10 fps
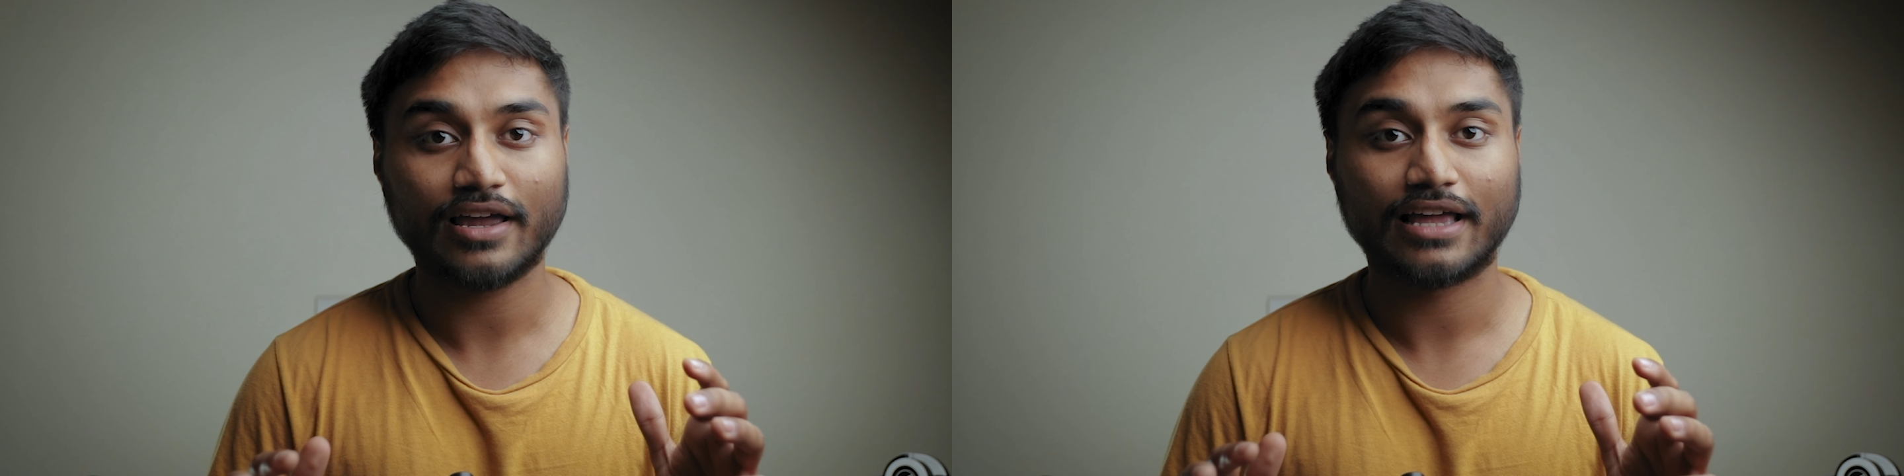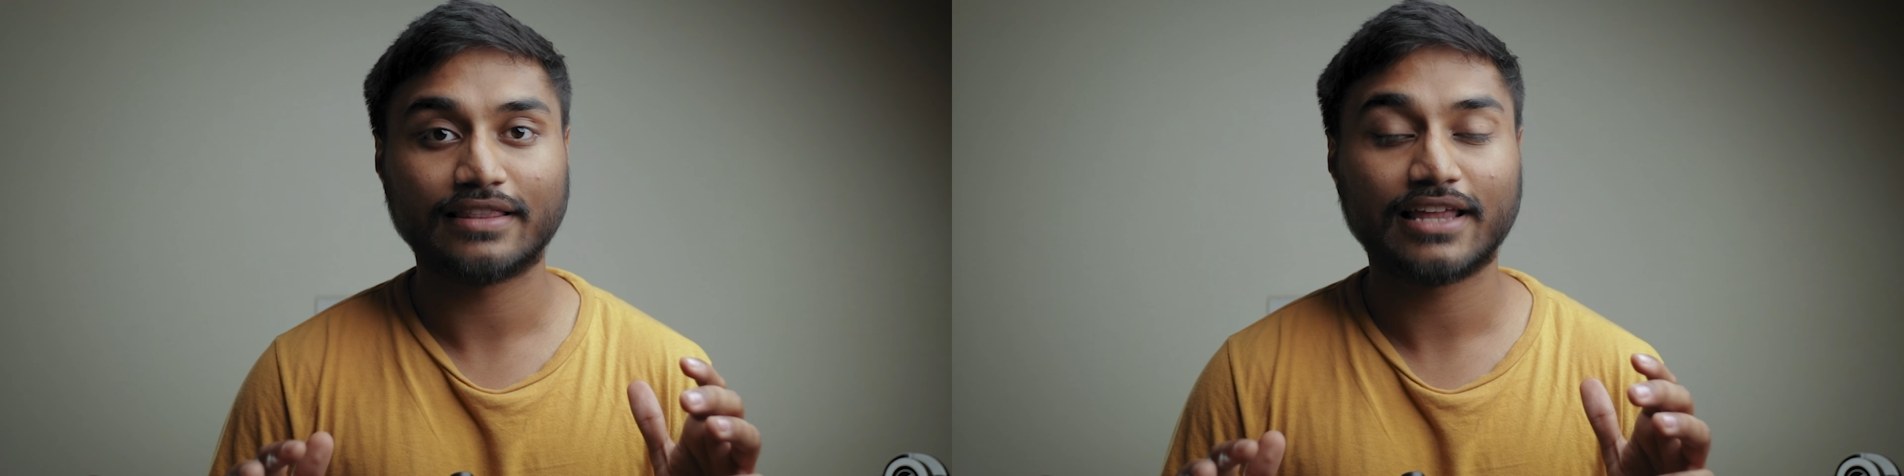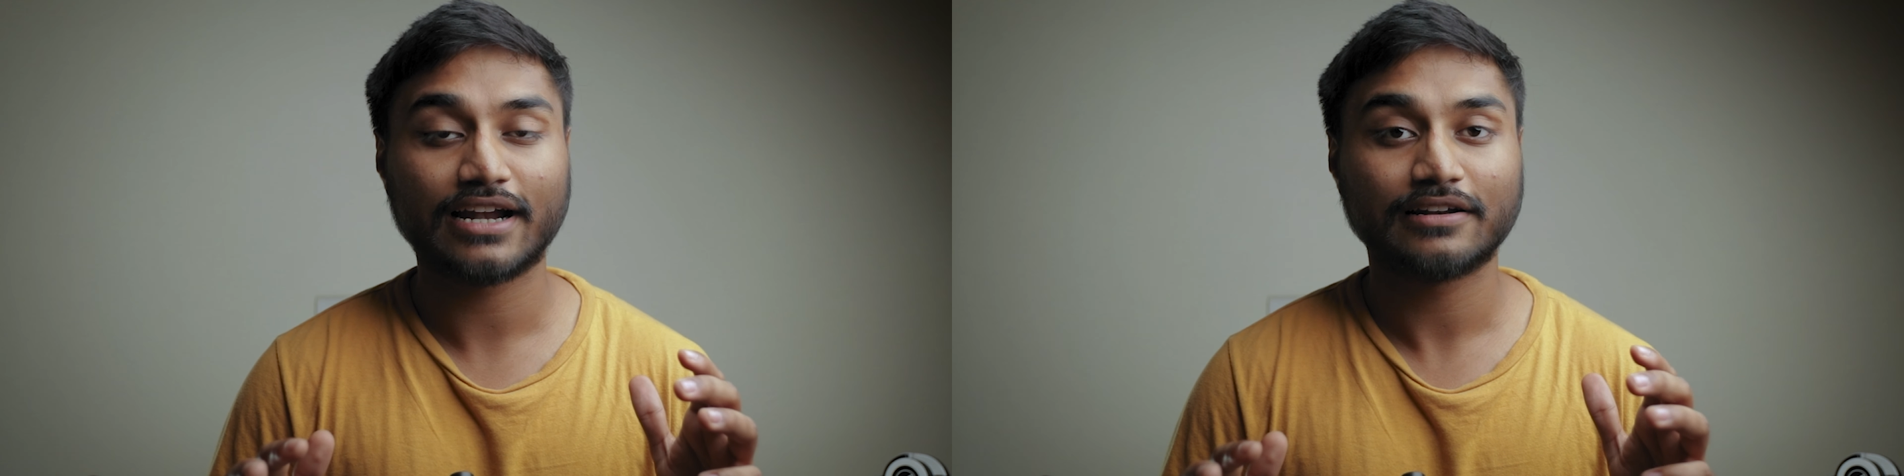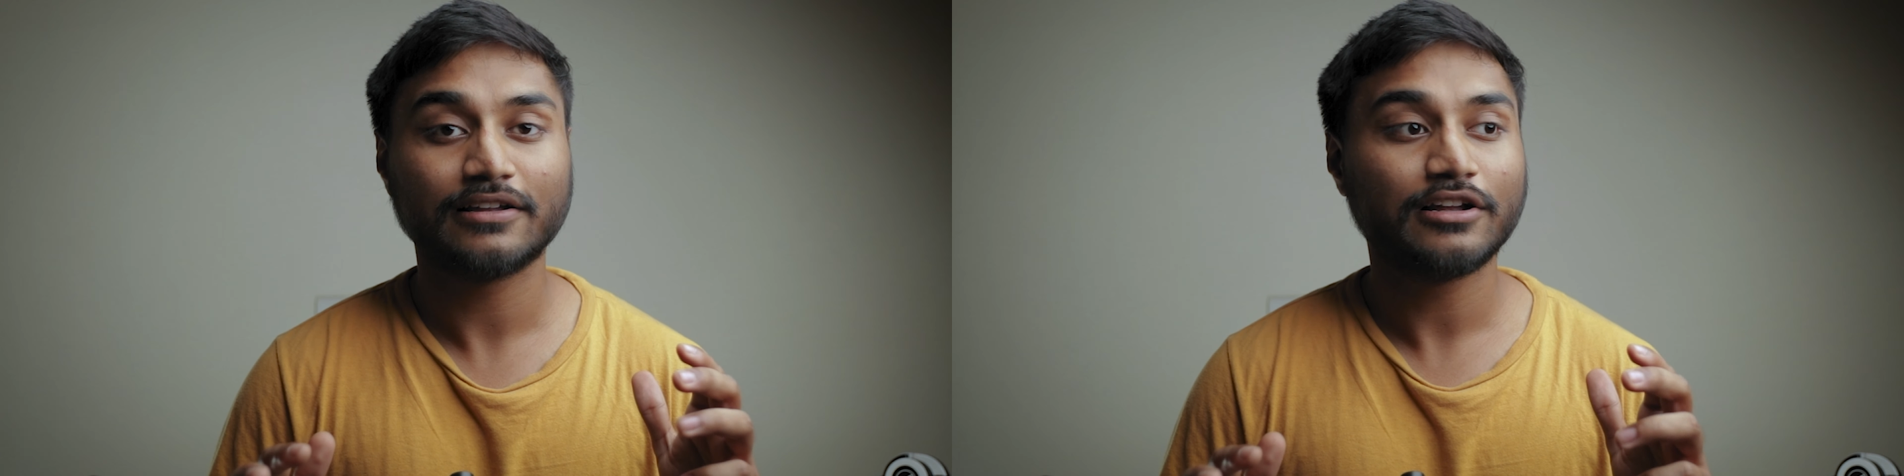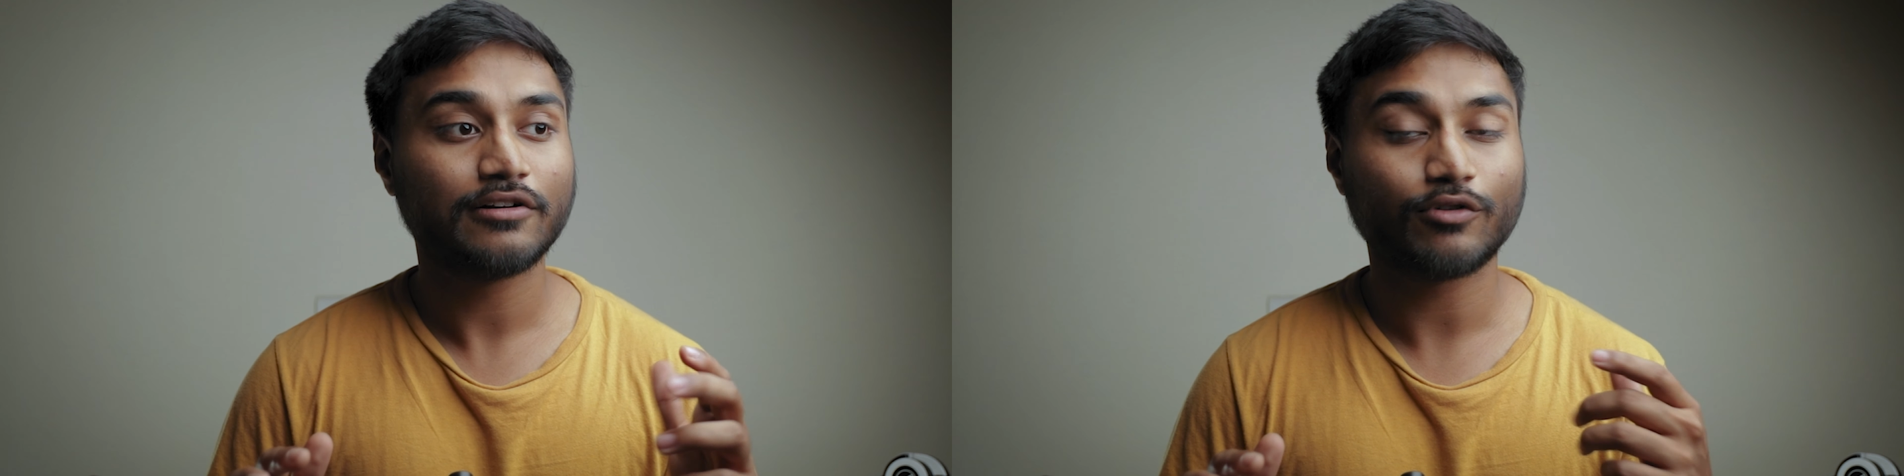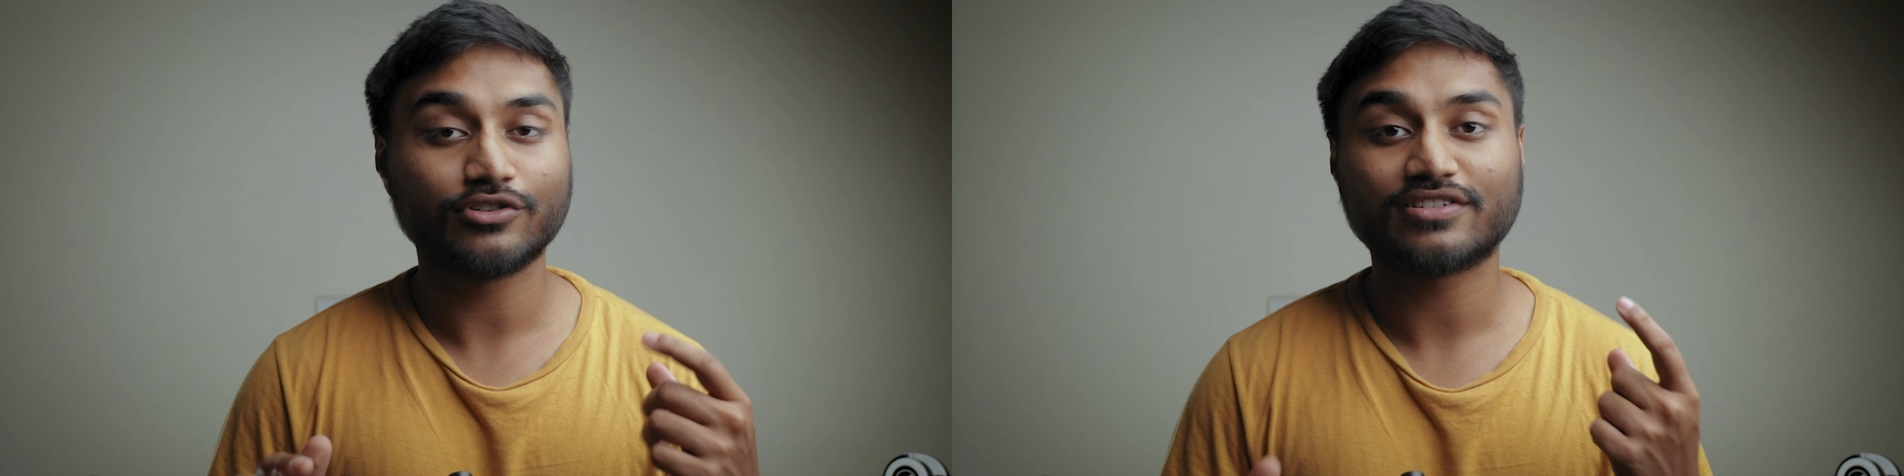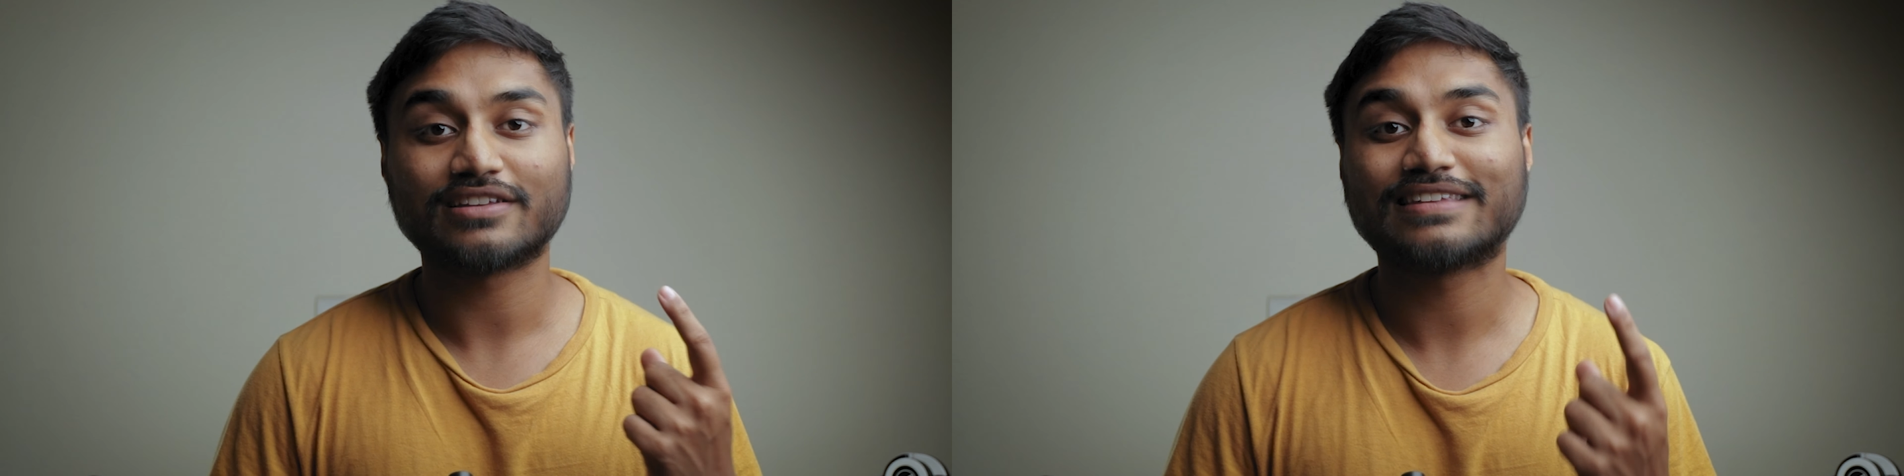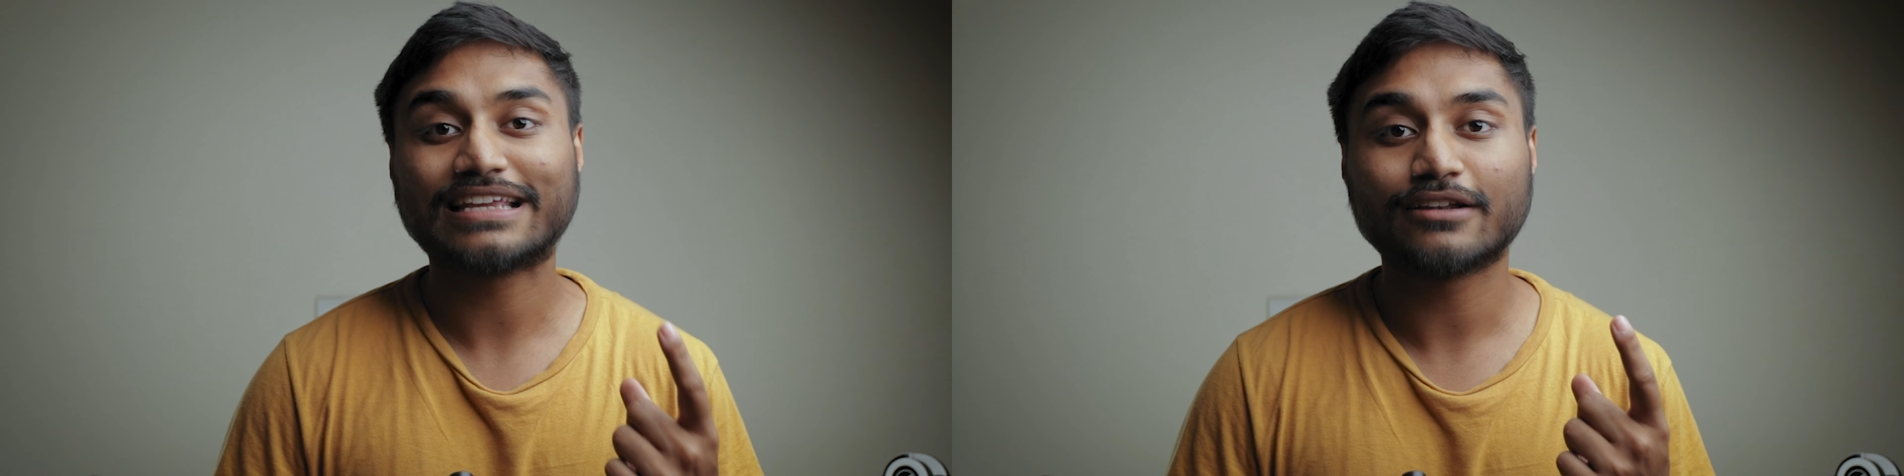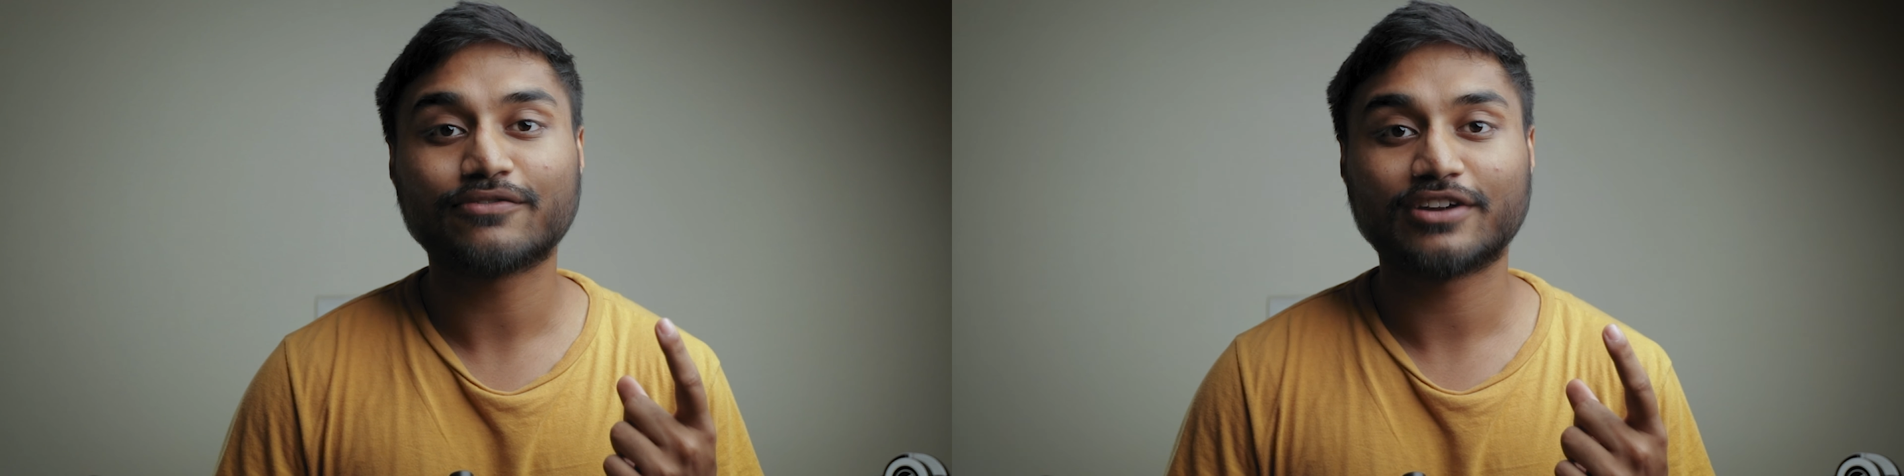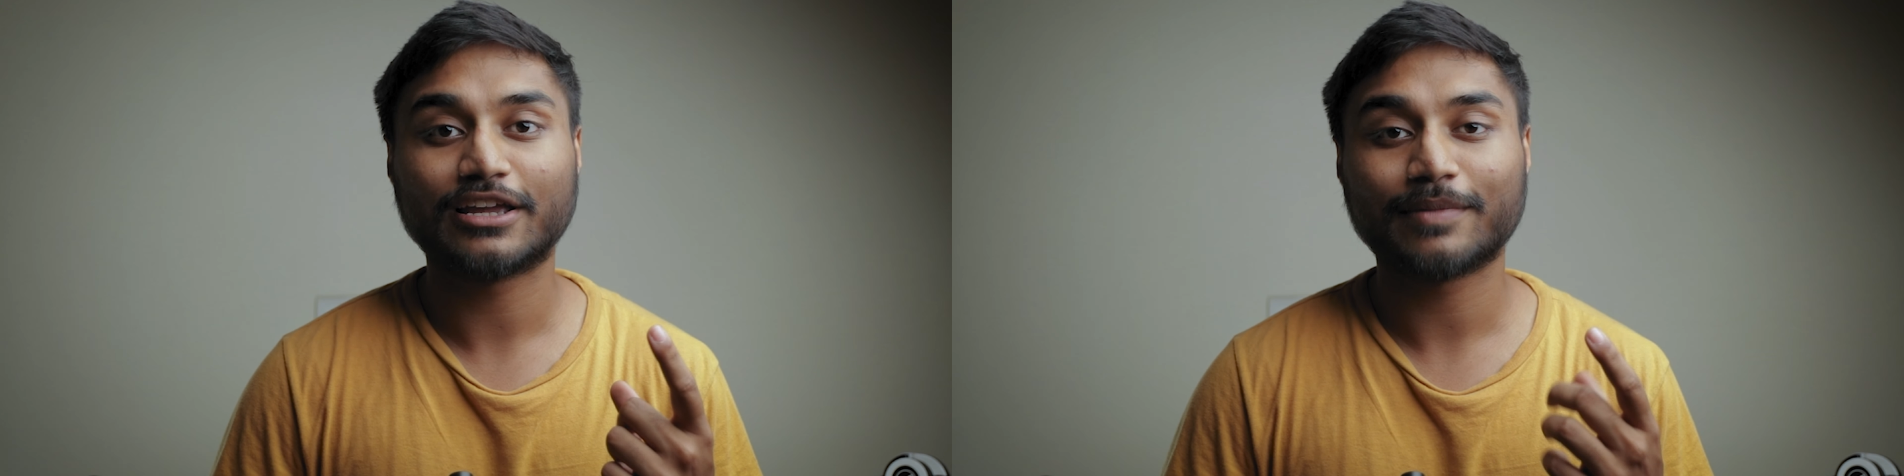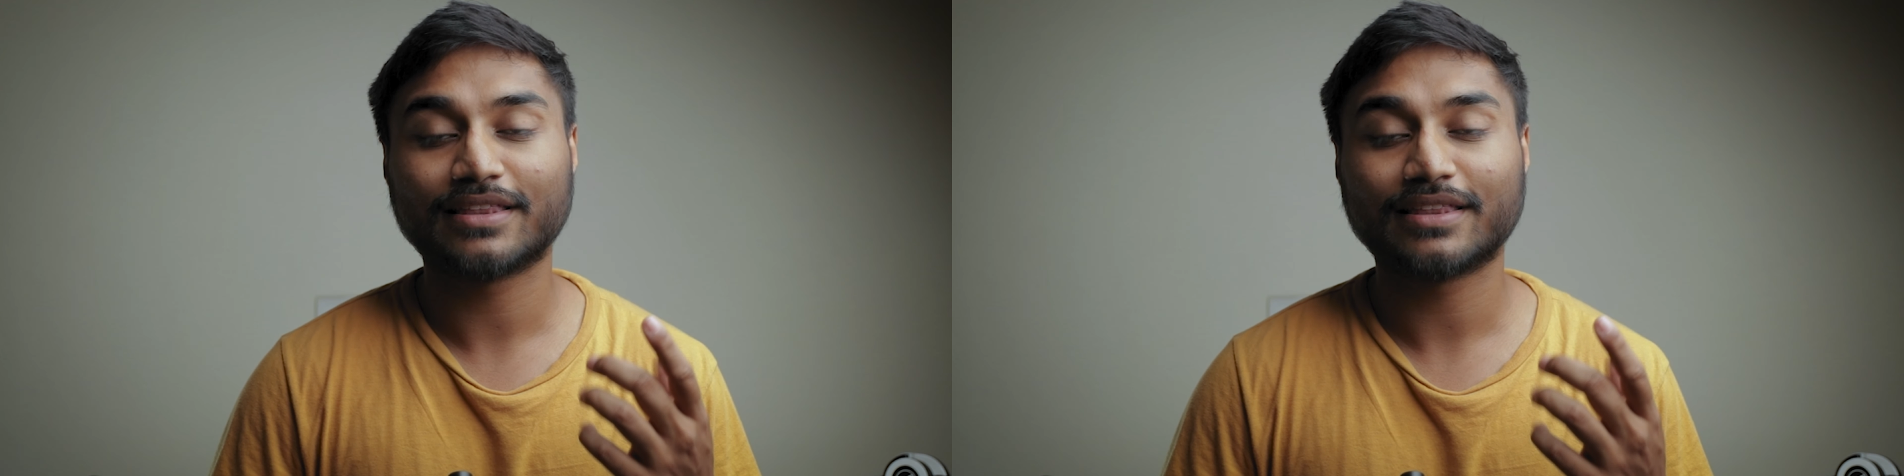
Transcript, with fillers: and that for just a single frame,